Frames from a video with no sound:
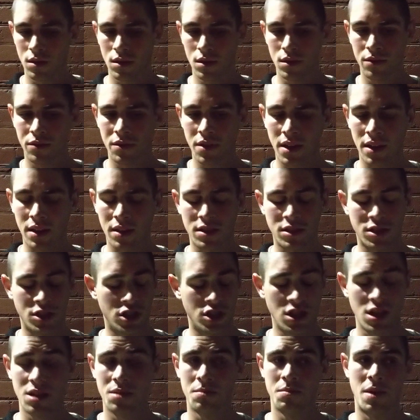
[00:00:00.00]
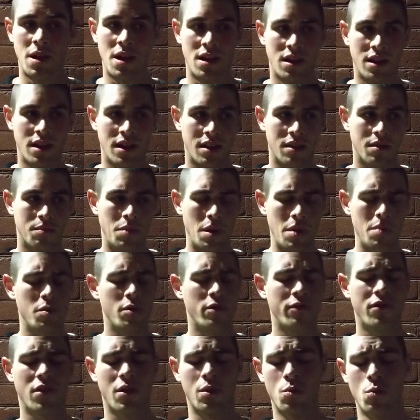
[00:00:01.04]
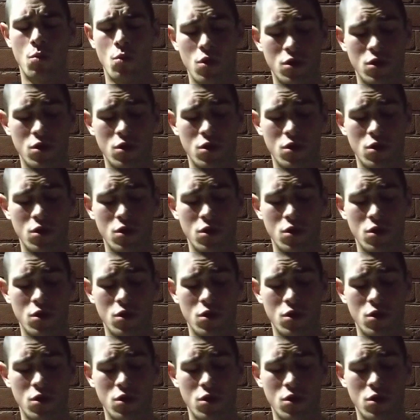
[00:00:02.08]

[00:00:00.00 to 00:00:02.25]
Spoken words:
Of like, shit, man, like, people fucking